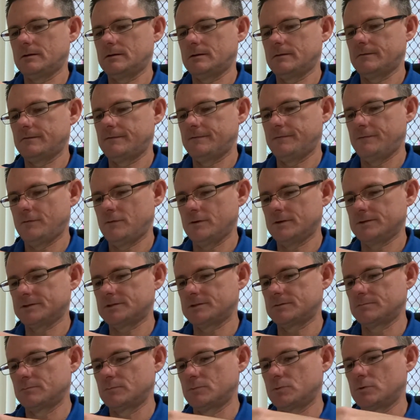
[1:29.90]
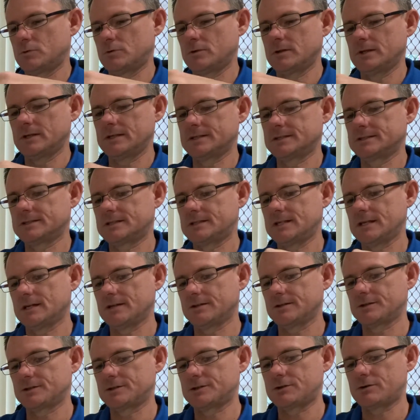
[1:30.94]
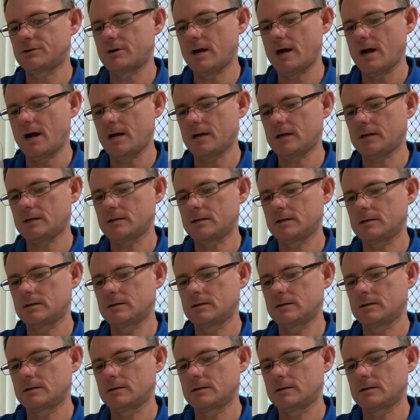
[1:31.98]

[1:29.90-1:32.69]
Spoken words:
find some more of these down the track.